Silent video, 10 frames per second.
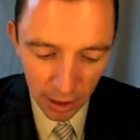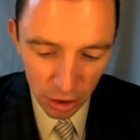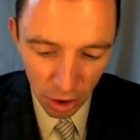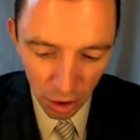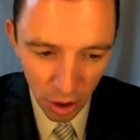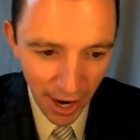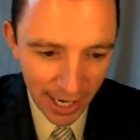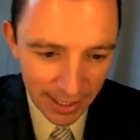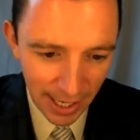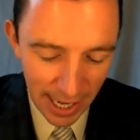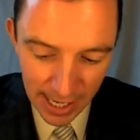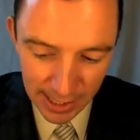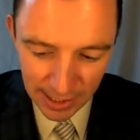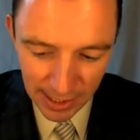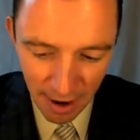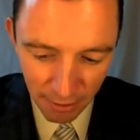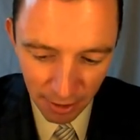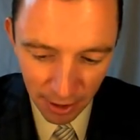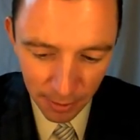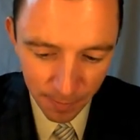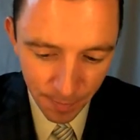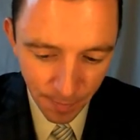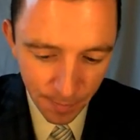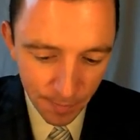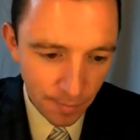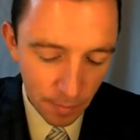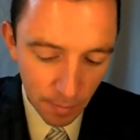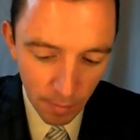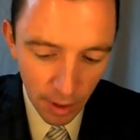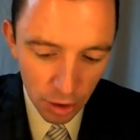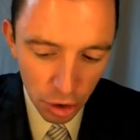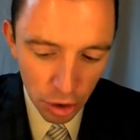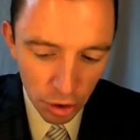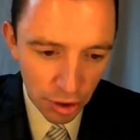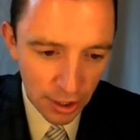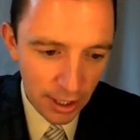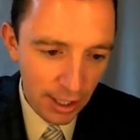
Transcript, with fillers: So correct is several children.